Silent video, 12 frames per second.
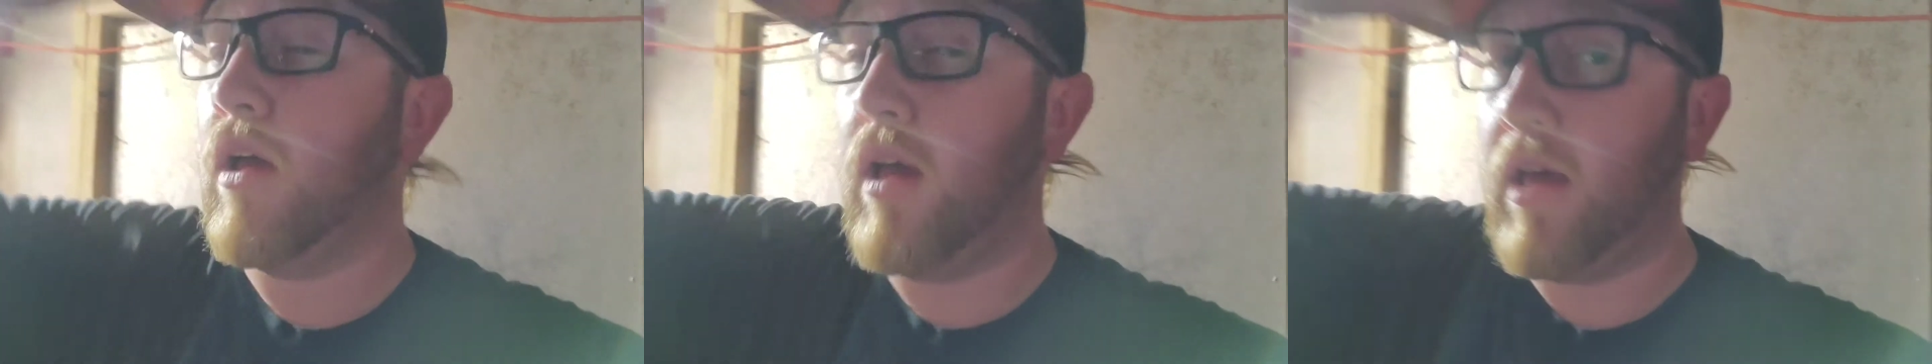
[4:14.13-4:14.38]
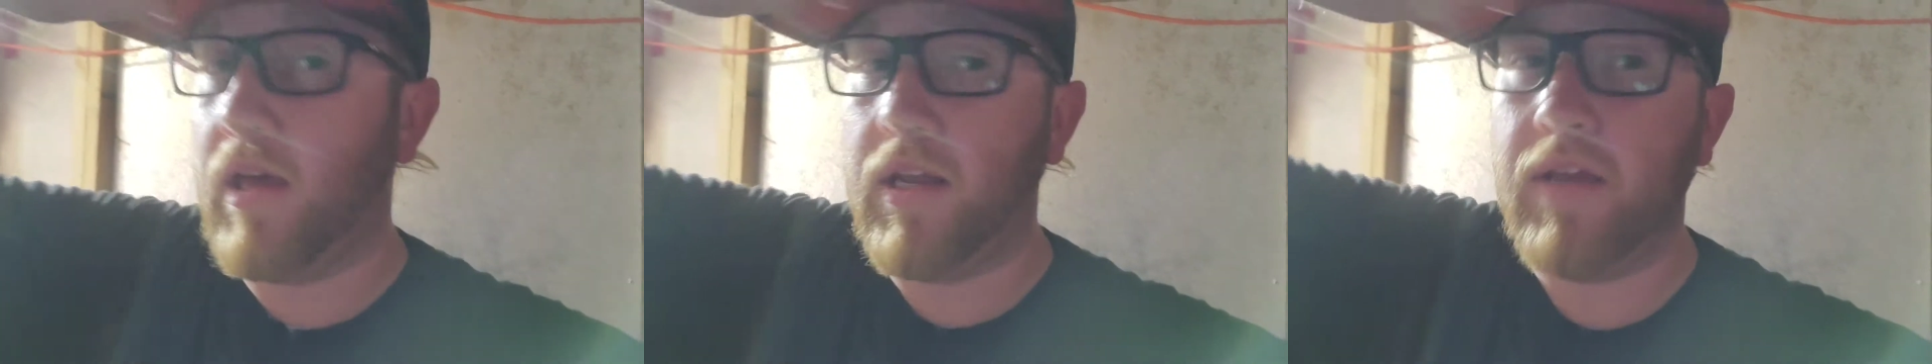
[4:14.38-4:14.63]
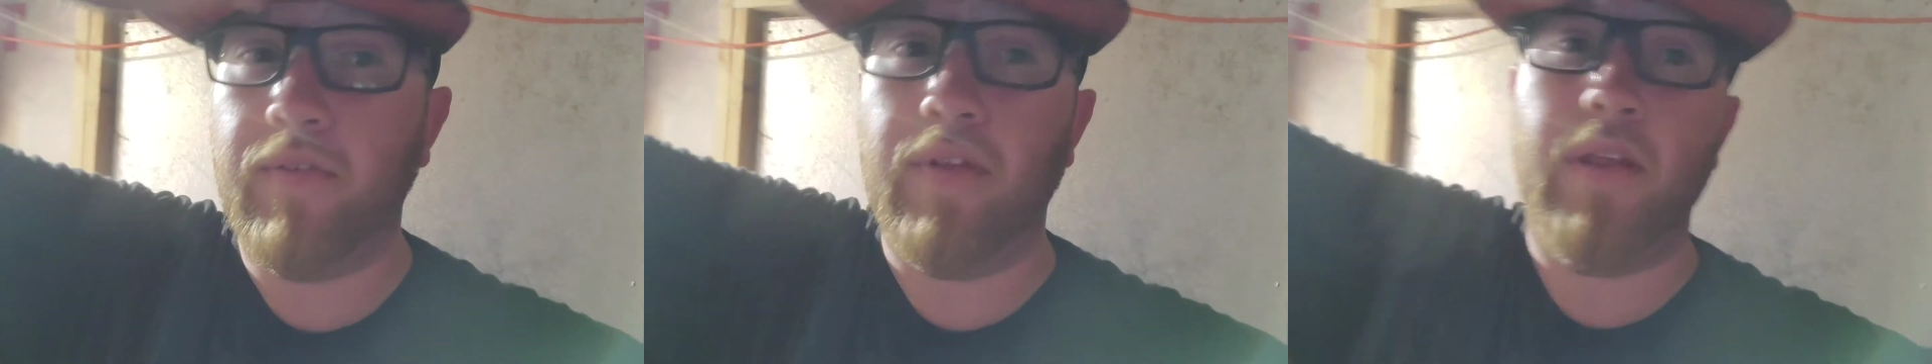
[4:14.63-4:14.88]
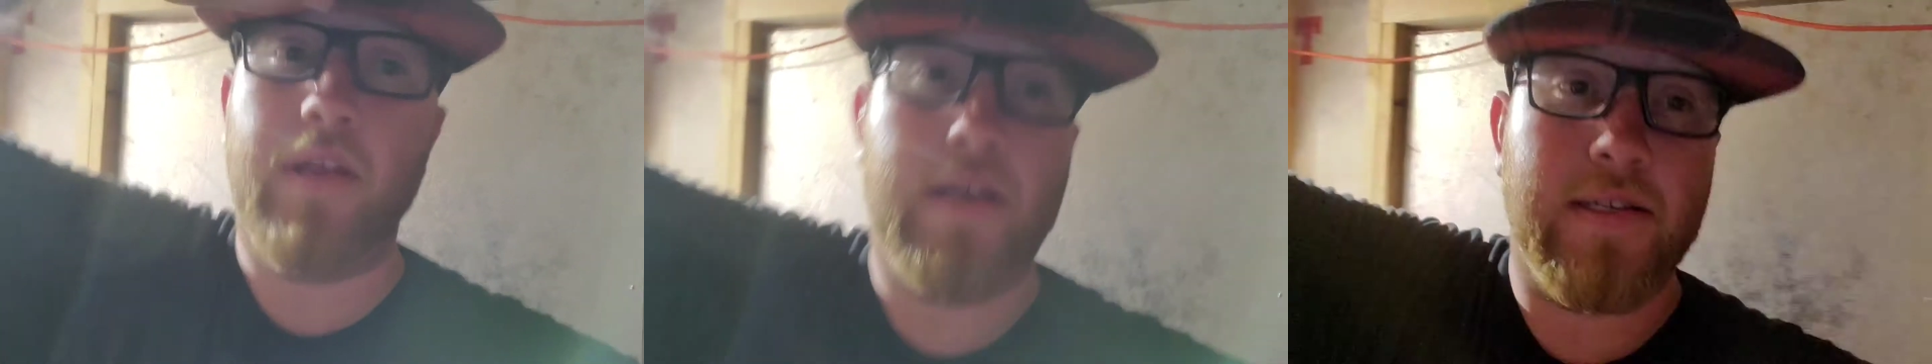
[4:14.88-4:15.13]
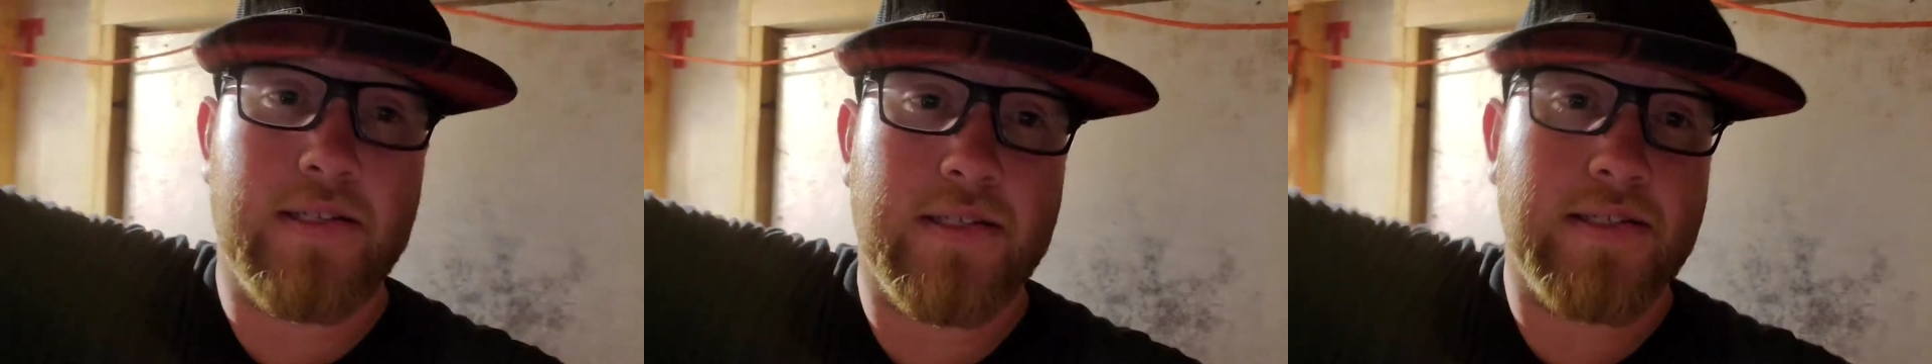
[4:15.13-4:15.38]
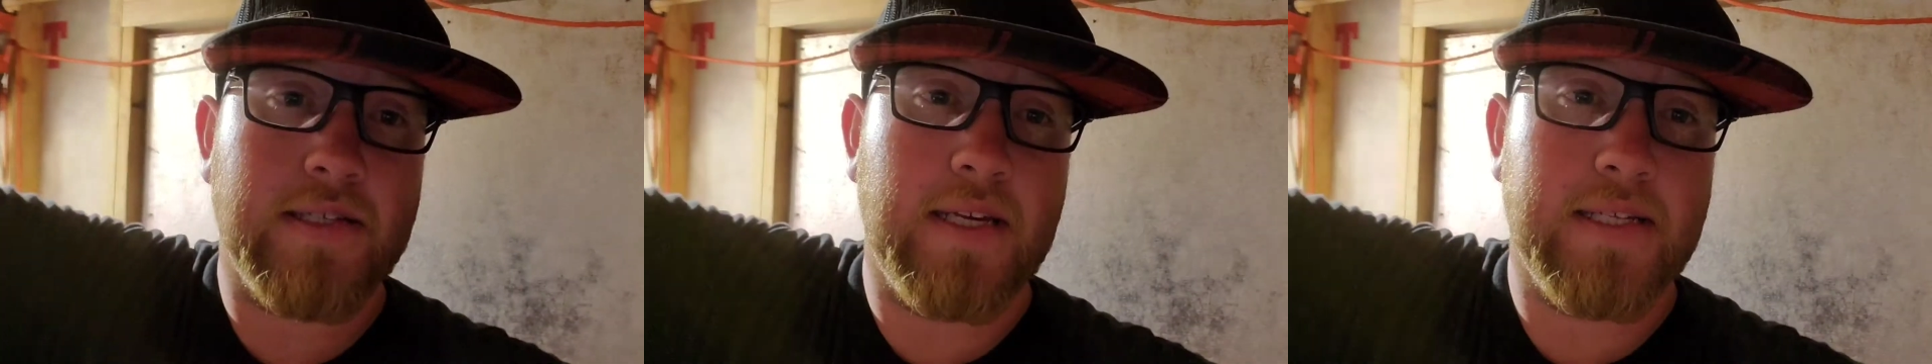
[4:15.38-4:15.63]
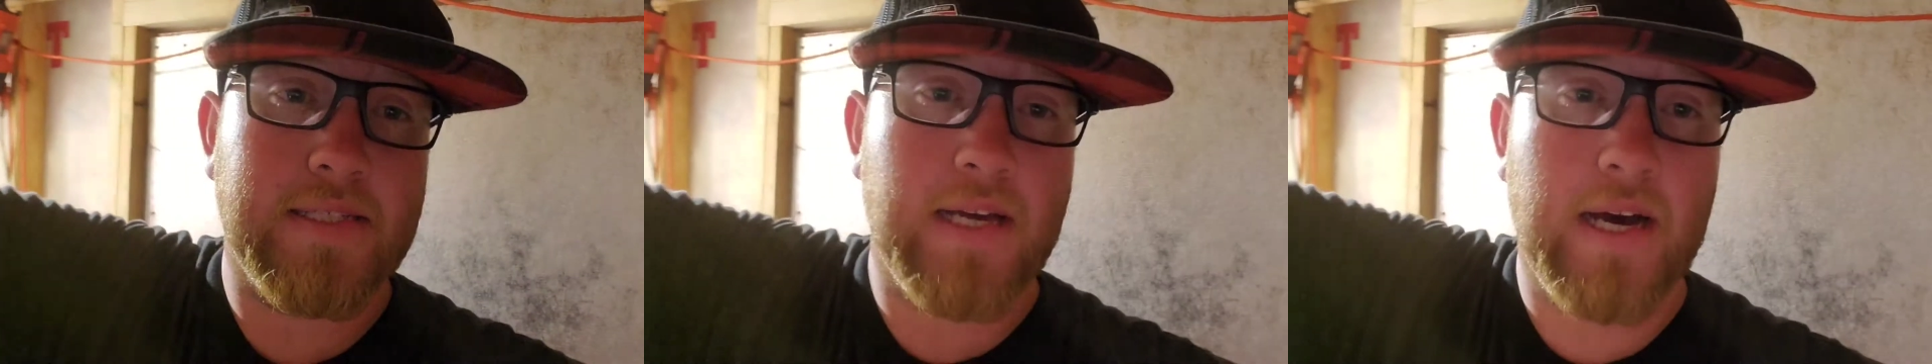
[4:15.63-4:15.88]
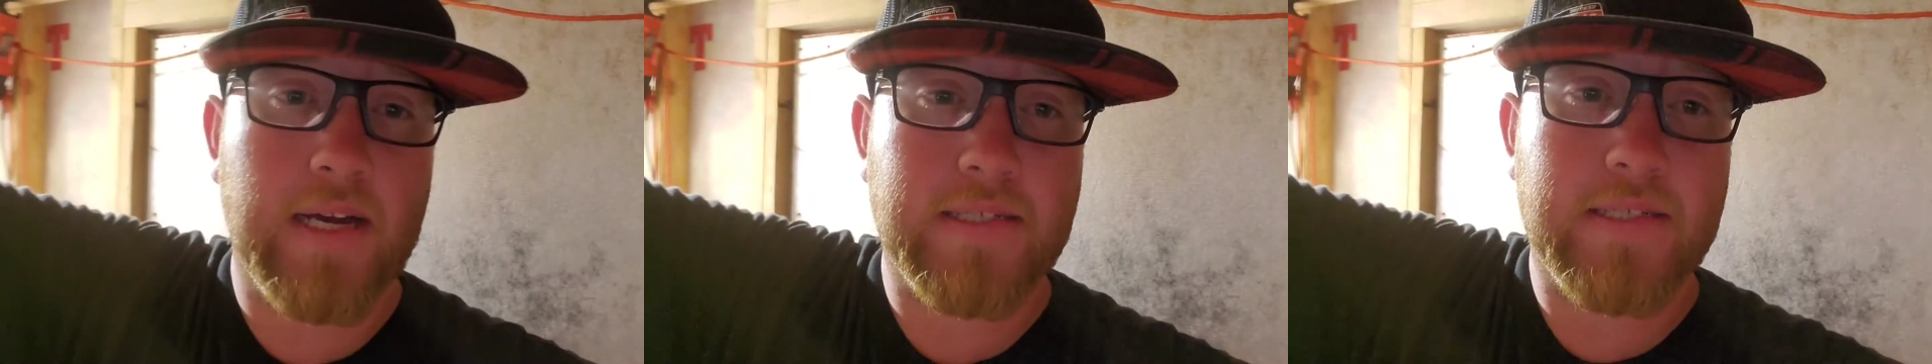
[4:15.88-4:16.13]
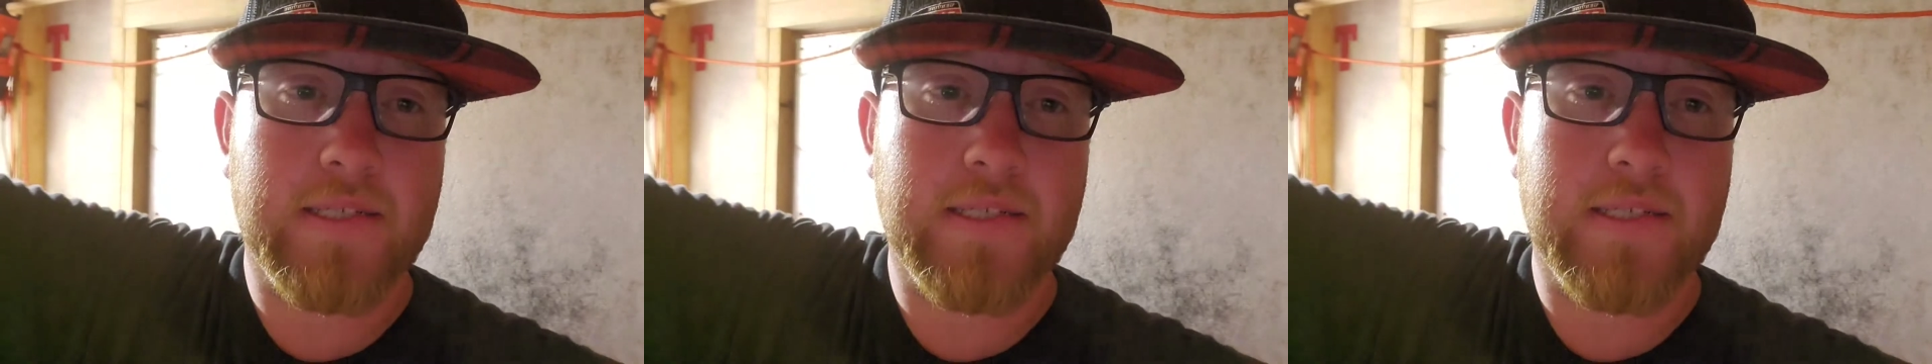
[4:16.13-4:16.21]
And even this is not